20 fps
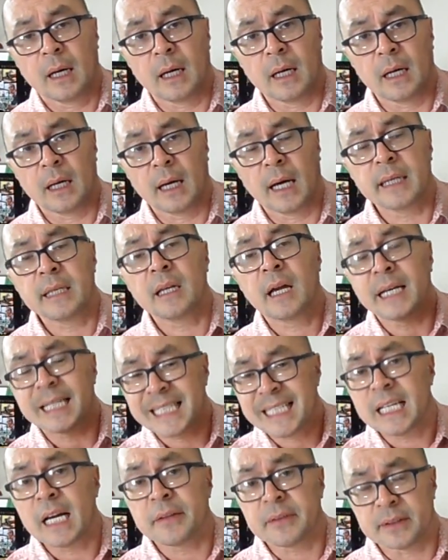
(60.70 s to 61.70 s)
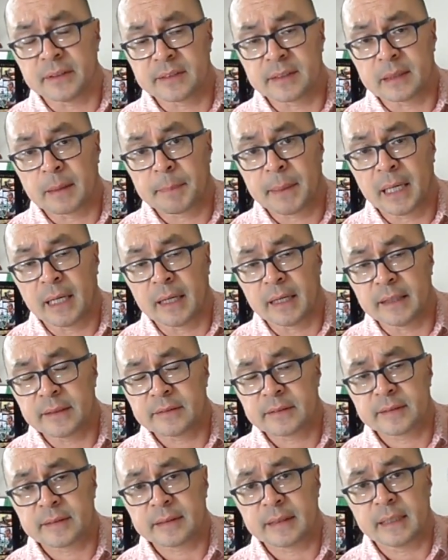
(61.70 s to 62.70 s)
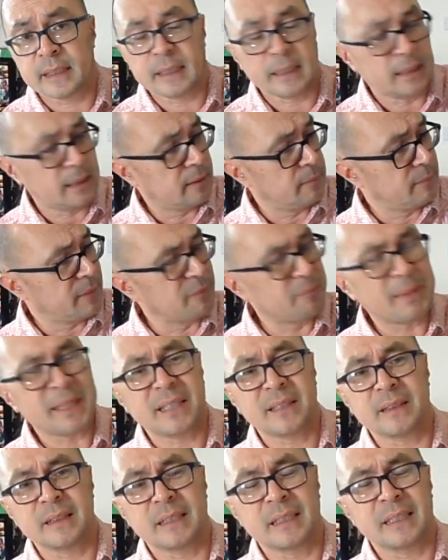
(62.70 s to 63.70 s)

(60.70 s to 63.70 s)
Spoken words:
Unlike the others in the past, they've been